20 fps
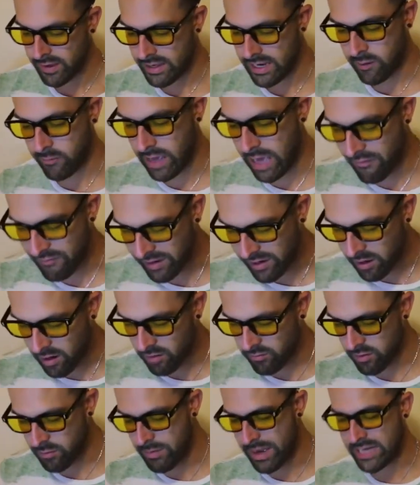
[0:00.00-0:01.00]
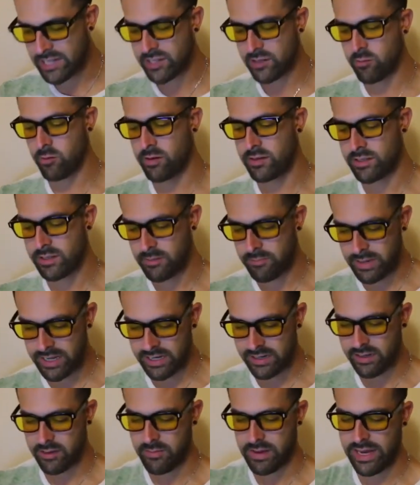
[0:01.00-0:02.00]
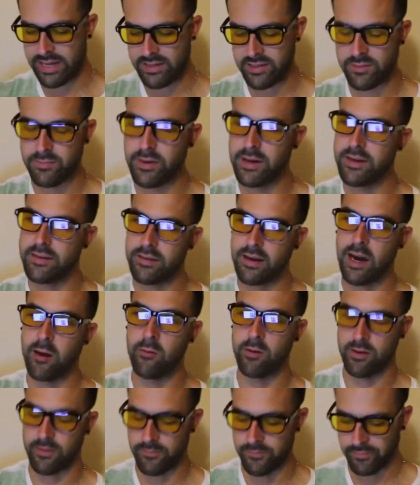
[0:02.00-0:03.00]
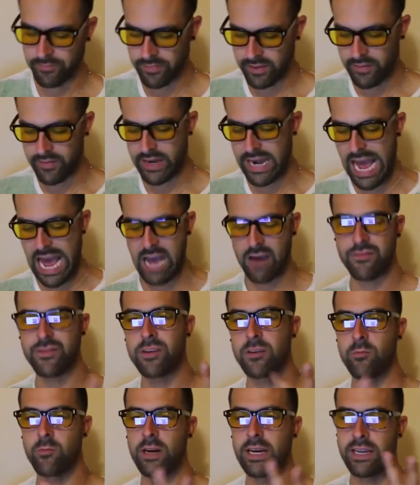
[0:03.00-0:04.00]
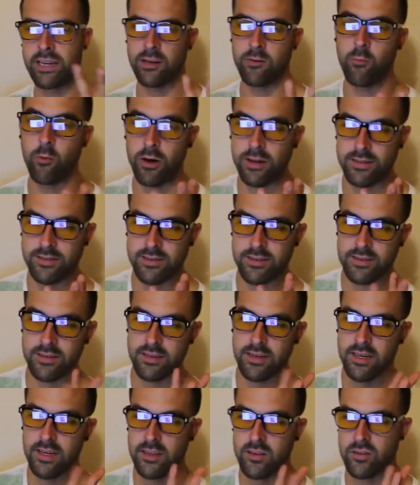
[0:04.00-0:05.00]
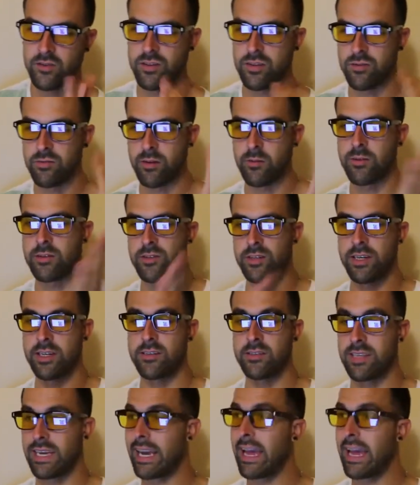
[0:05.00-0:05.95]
Now we haven't gone over magic words and embedded commands, but I will. And then after, when, and once. Those are 3 words you can use.